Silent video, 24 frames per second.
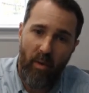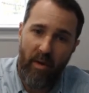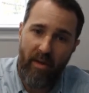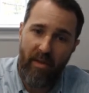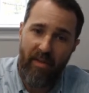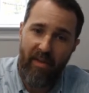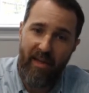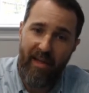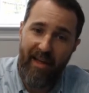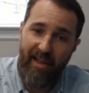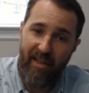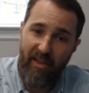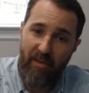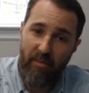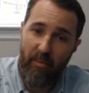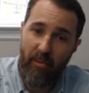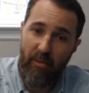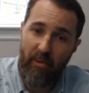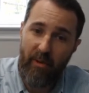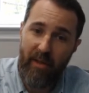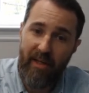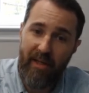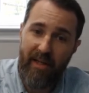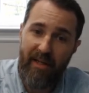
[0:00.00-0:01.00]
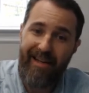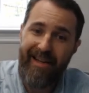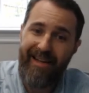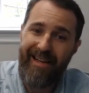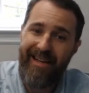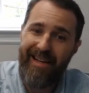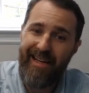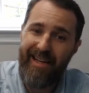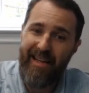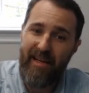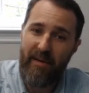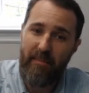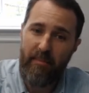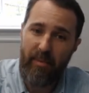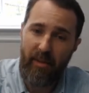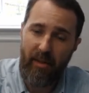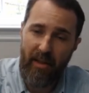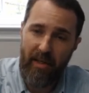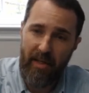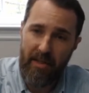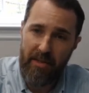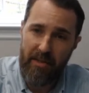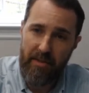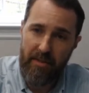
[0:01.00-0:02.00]
with the ethmoid in
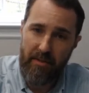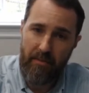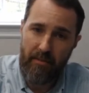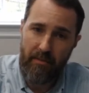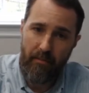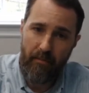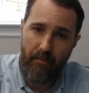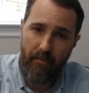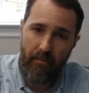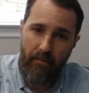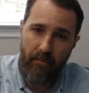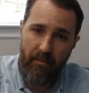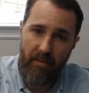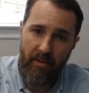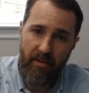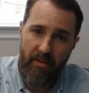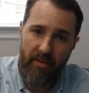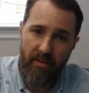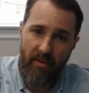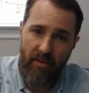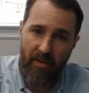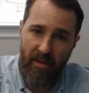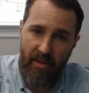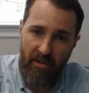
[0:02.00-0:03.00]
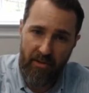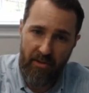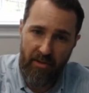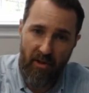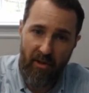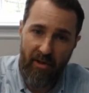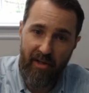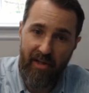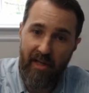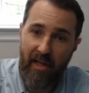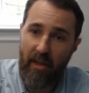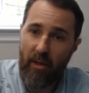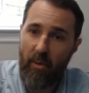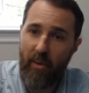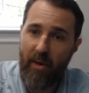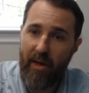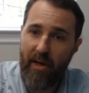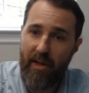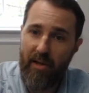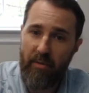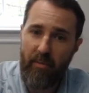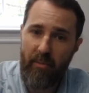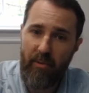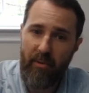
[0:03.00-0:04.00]
place. So there's our yellow
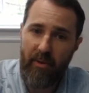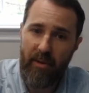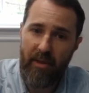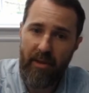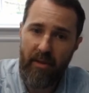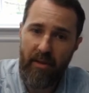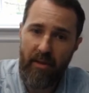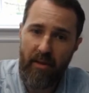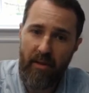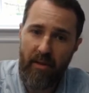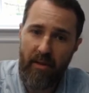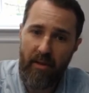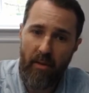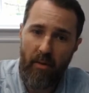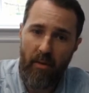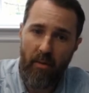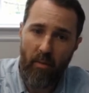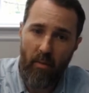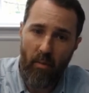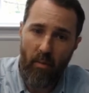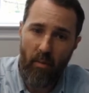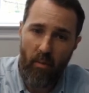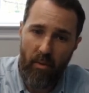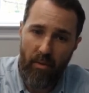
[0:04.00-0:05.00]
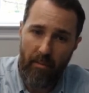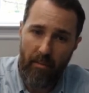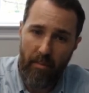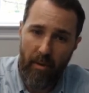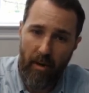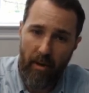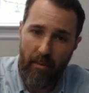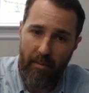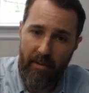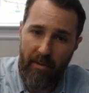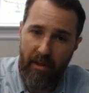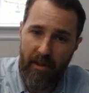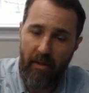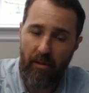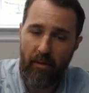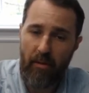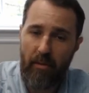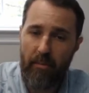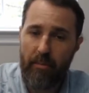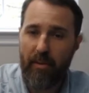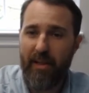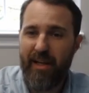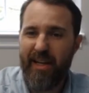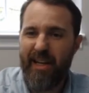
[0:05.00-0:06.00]
ethmoid with the
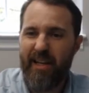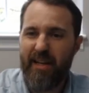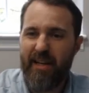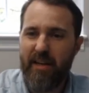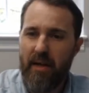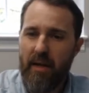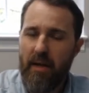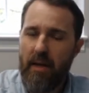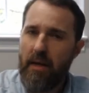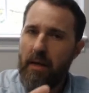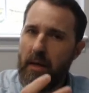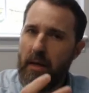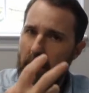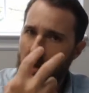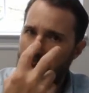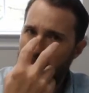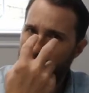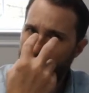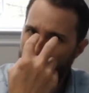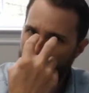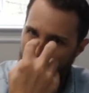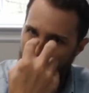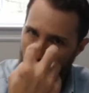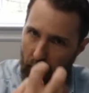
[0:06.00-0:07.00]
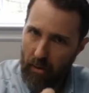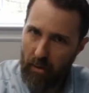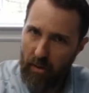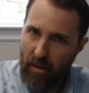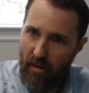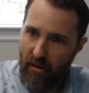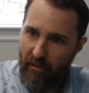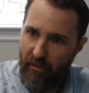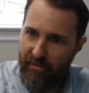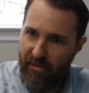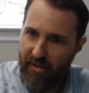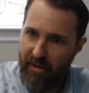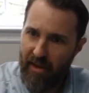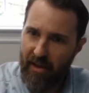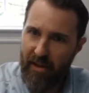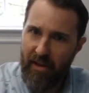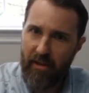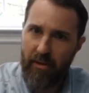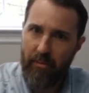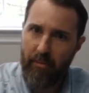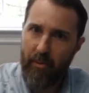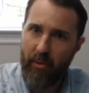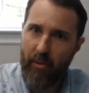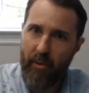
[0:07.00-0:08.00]
perpendicular plate. You pull off the
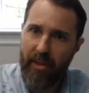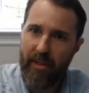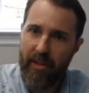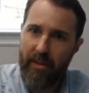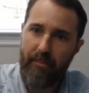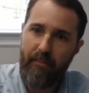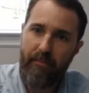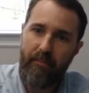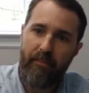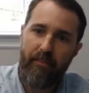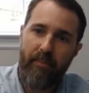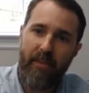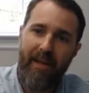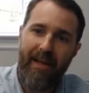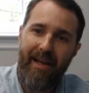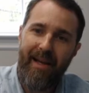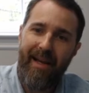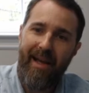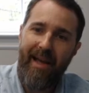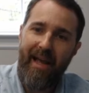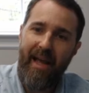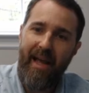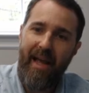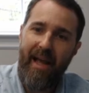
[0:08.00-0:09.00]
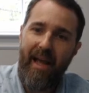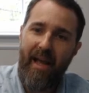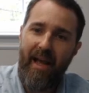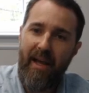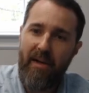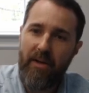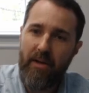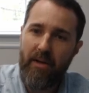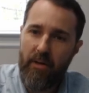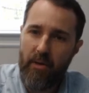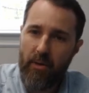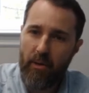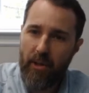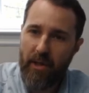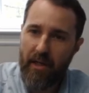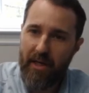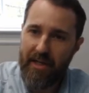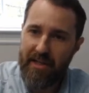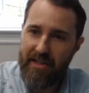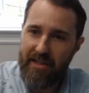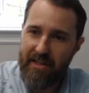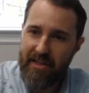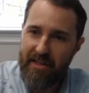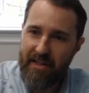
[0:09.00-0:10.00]
ethmoid, and you're
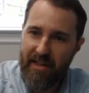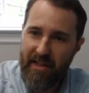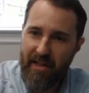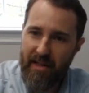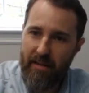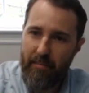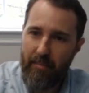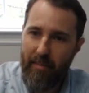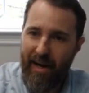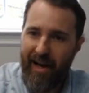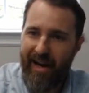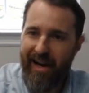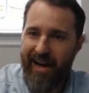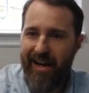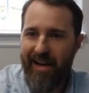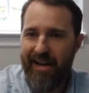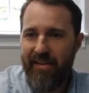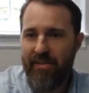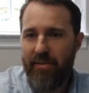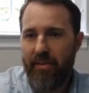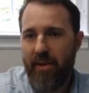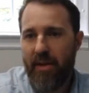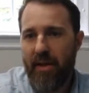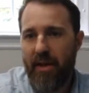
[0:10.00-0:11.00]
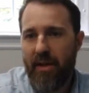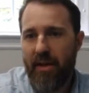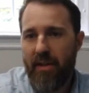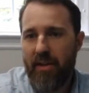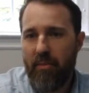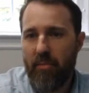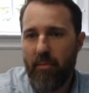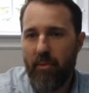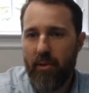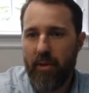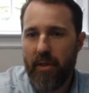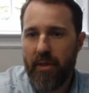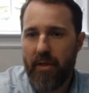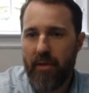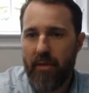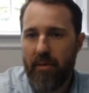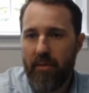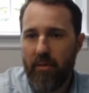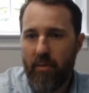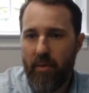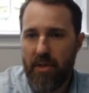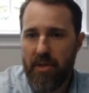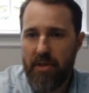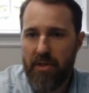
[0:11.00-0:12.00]
going to see behind the
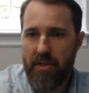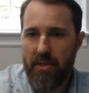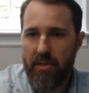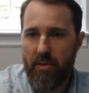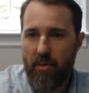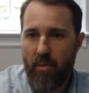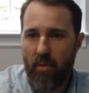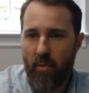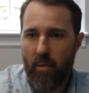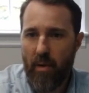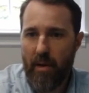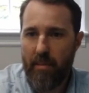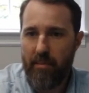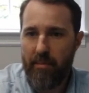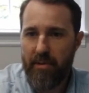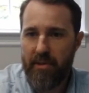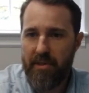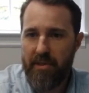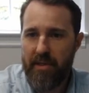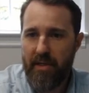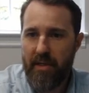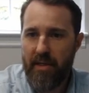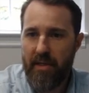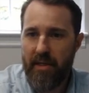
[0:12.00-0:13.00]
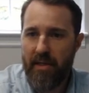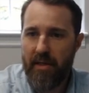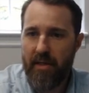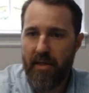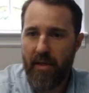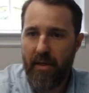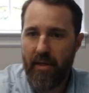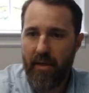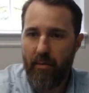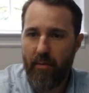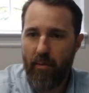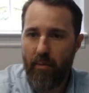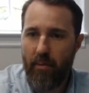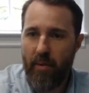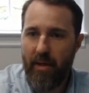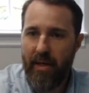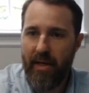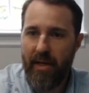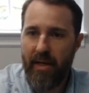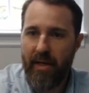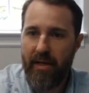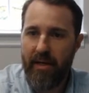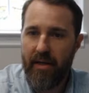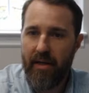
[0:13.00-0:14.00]
ethmoid, which is represented in
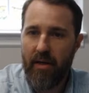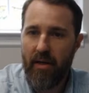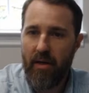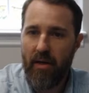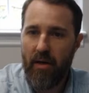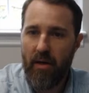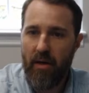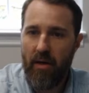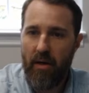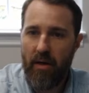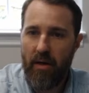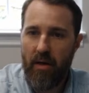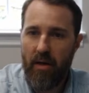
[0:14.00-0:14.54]
red